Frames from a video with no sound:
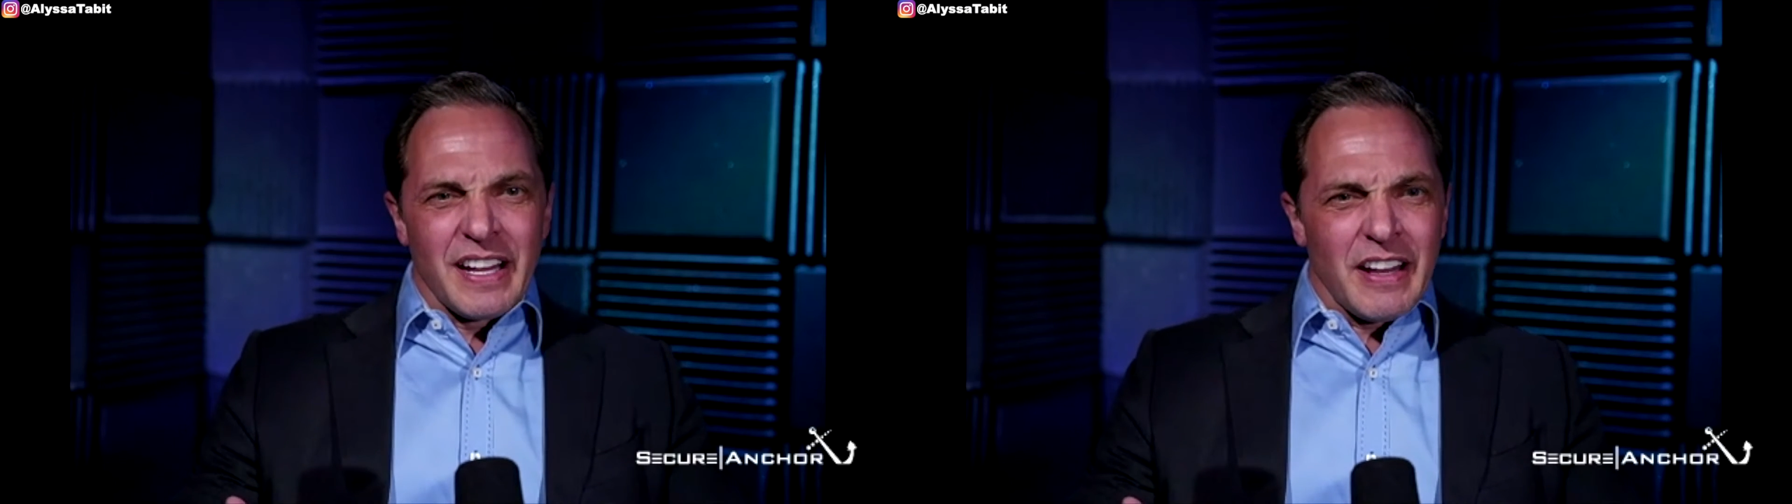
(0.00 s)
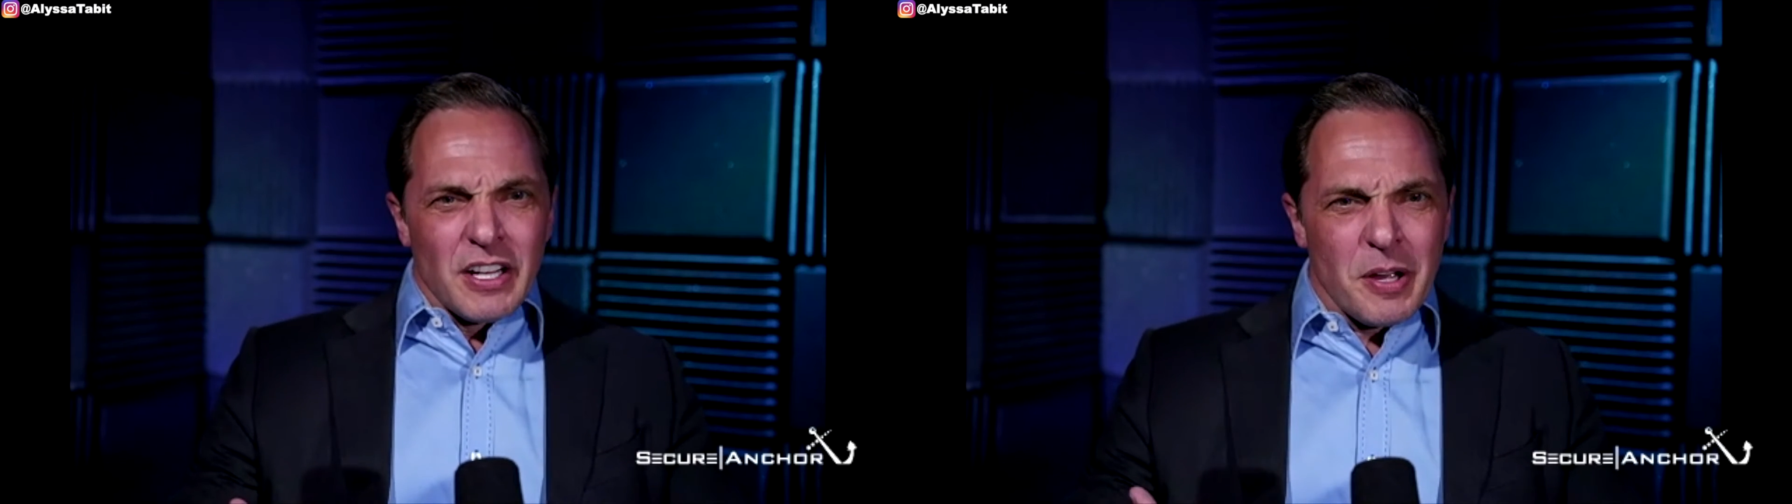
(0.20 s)

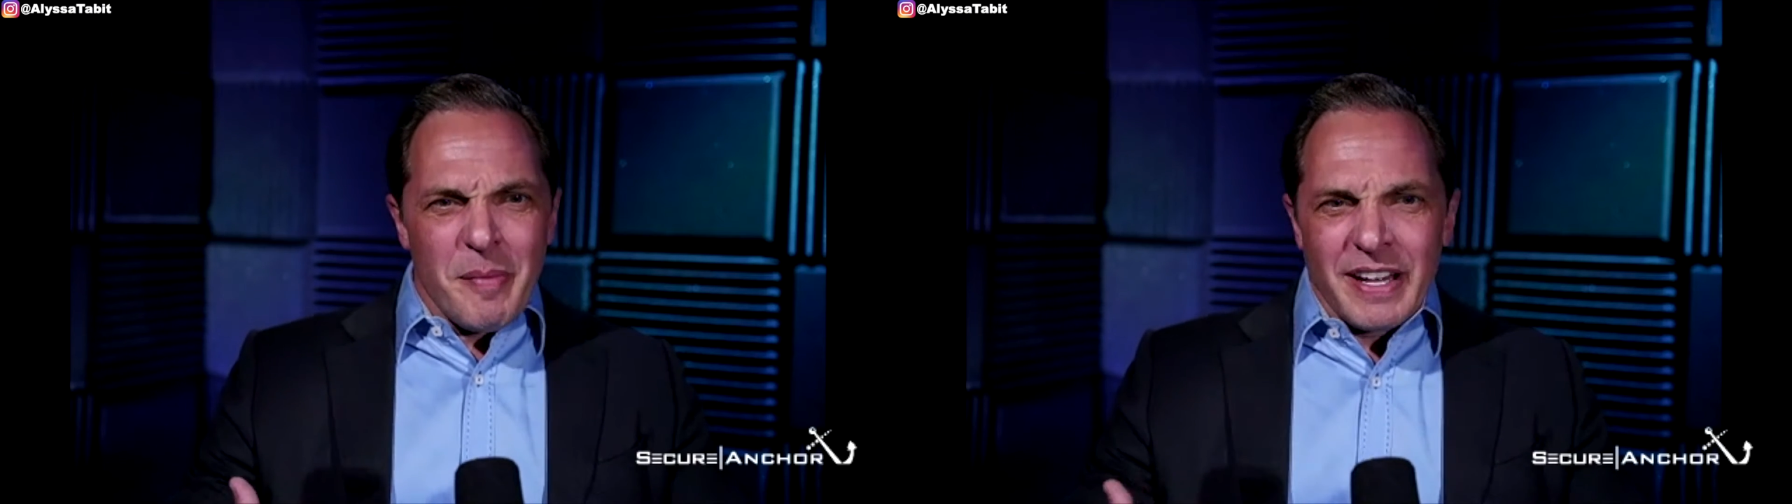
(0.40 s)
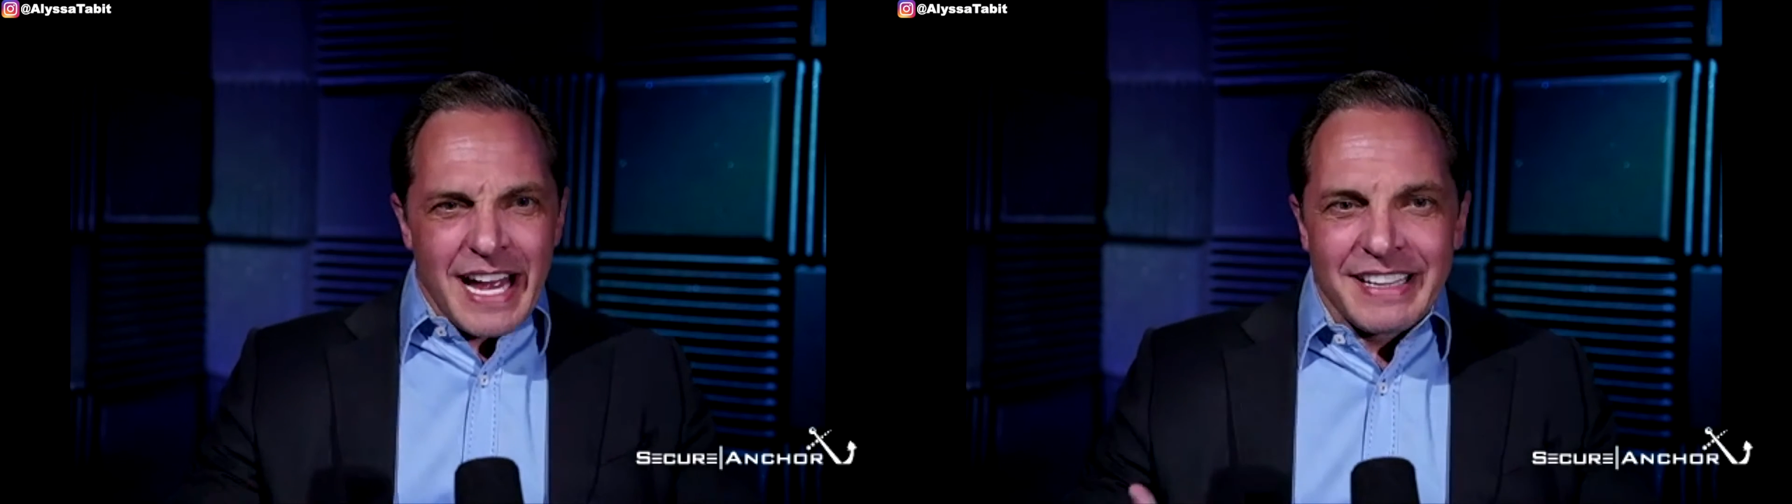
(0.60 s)
come on,
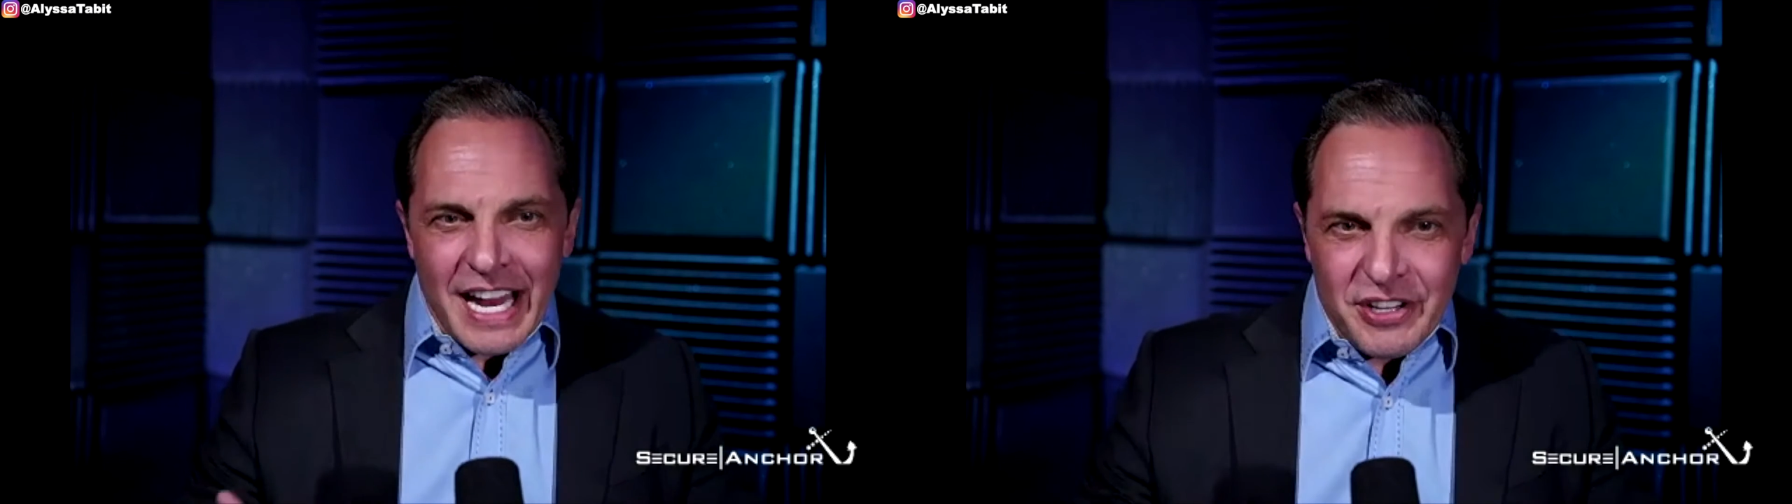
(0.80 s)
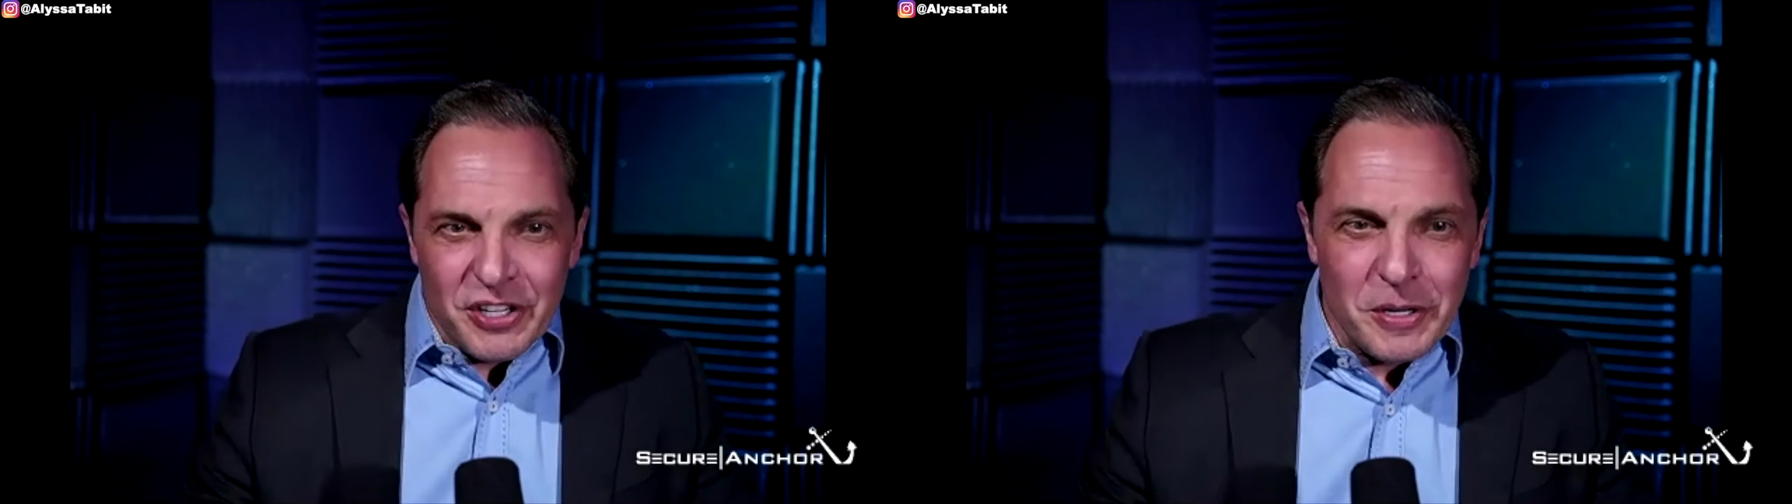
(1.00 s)
Dad, that
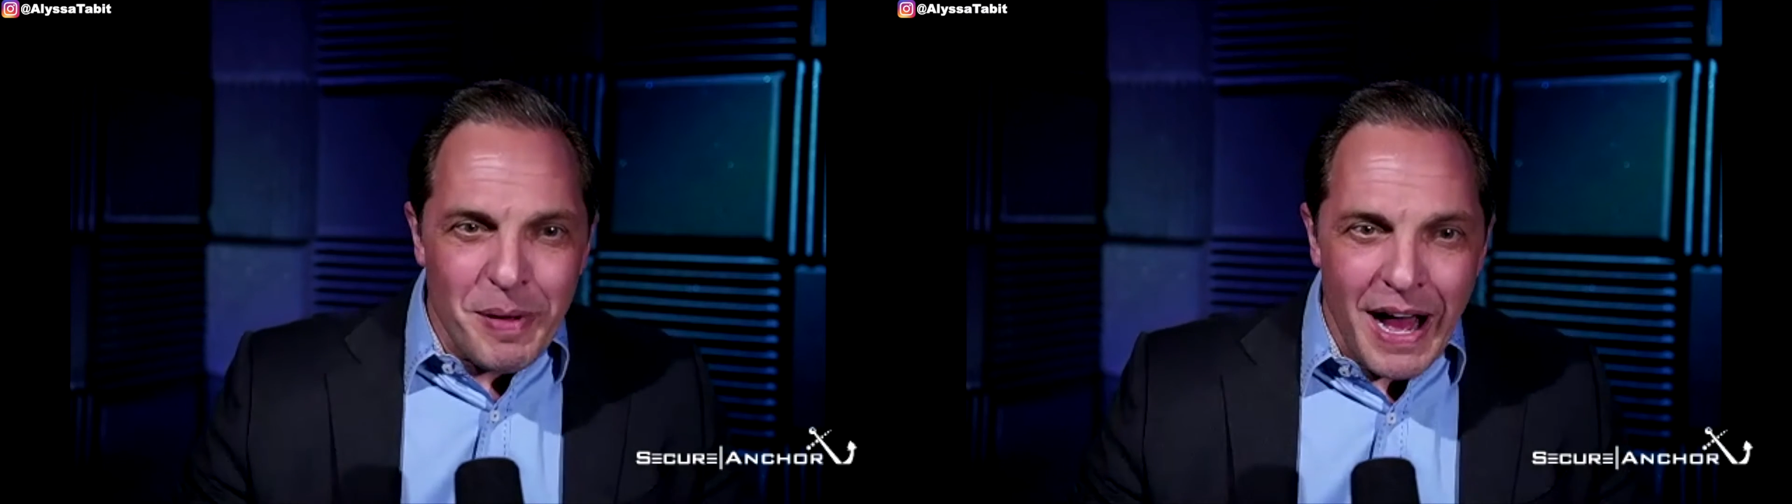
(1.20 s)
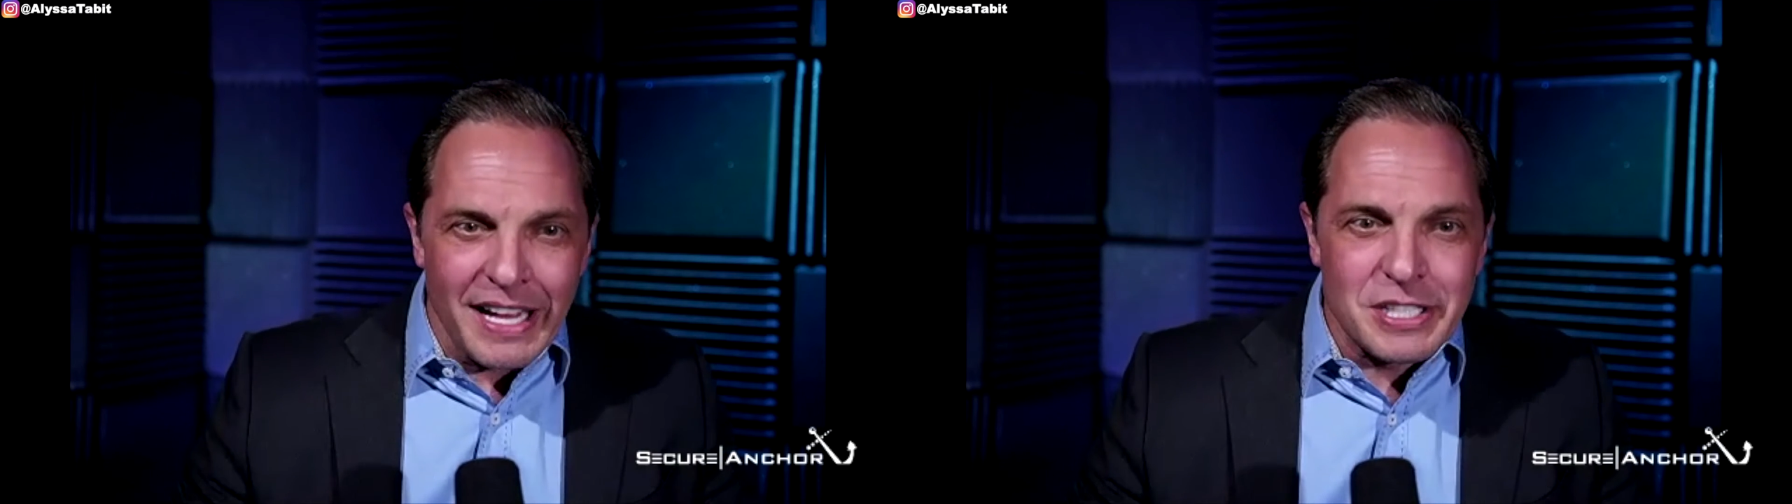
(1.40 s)
couldn't
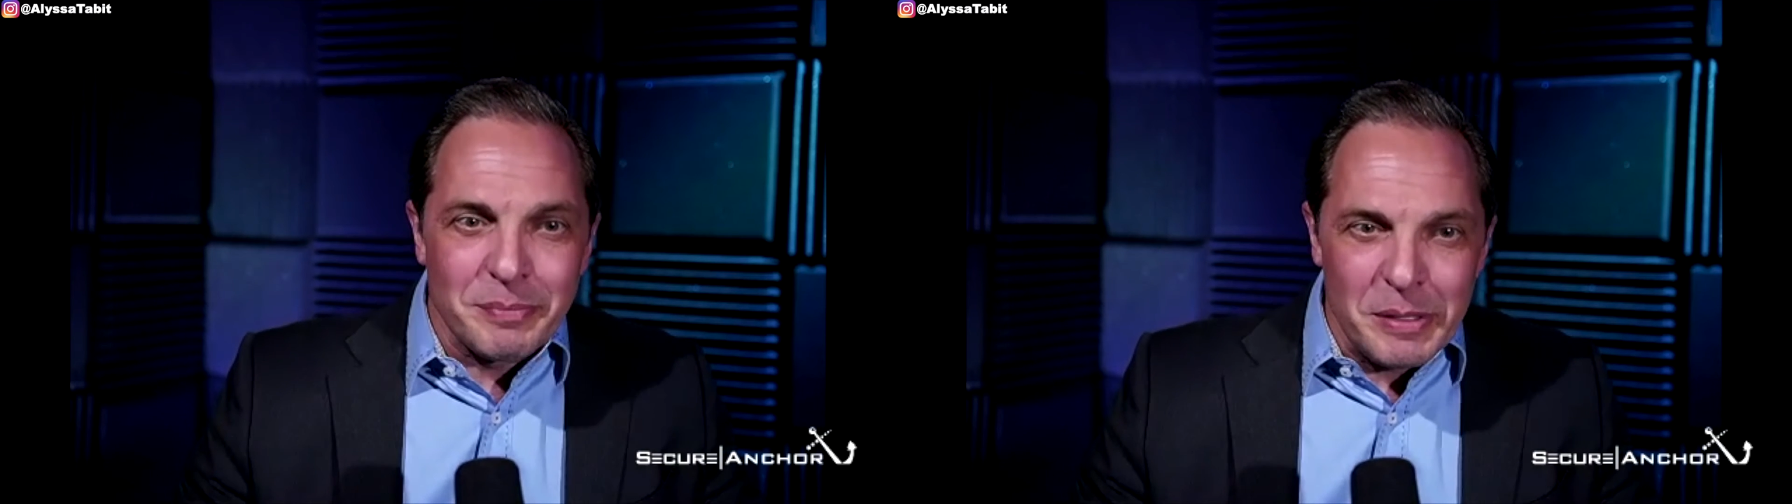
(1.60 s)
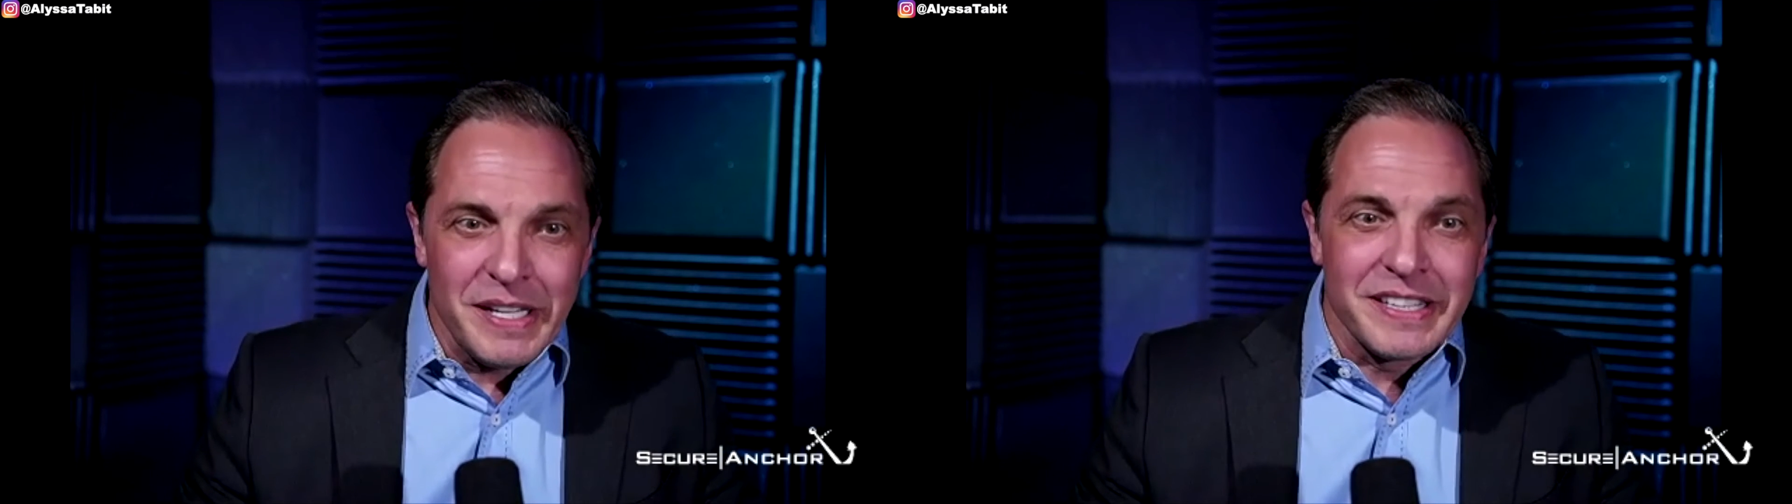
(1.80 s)
possibly
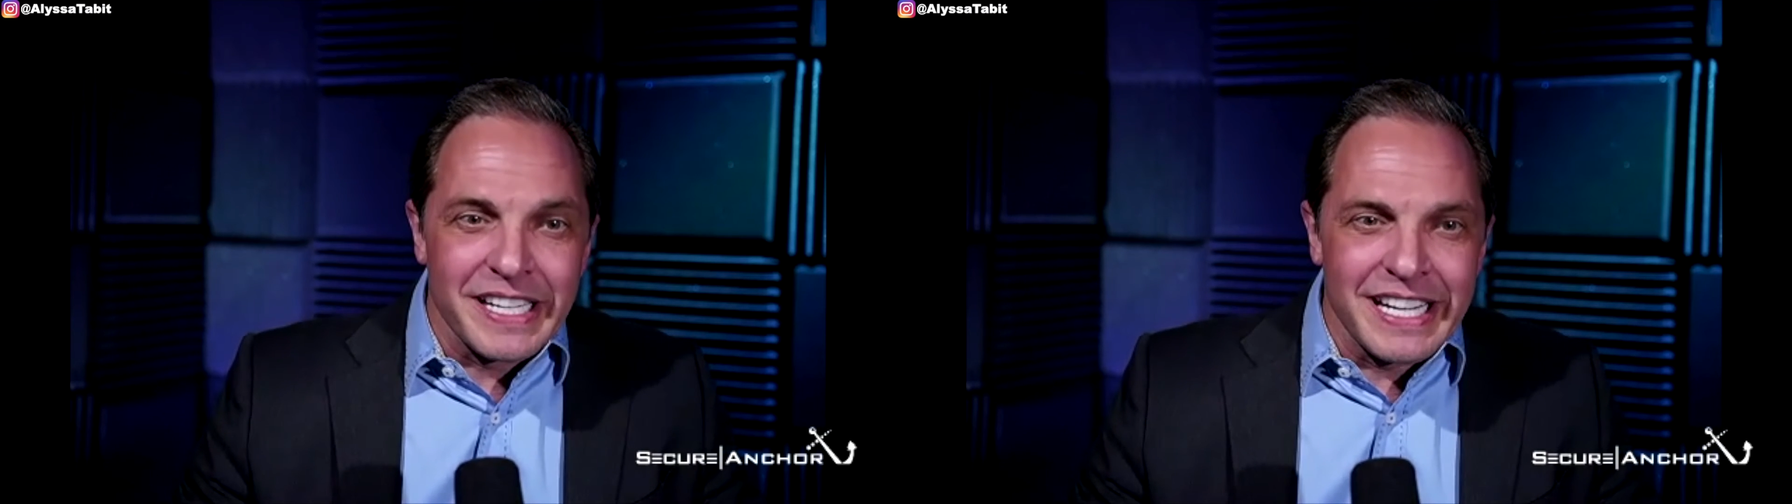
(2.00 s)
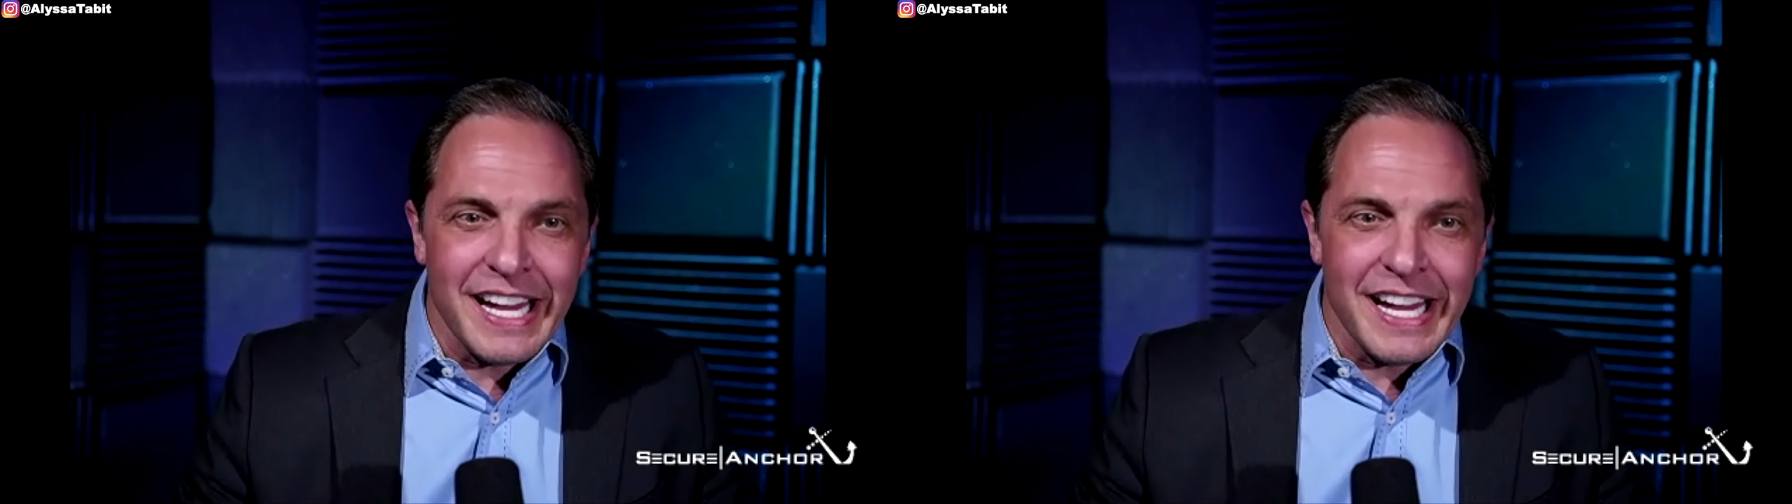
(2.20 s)
be the case.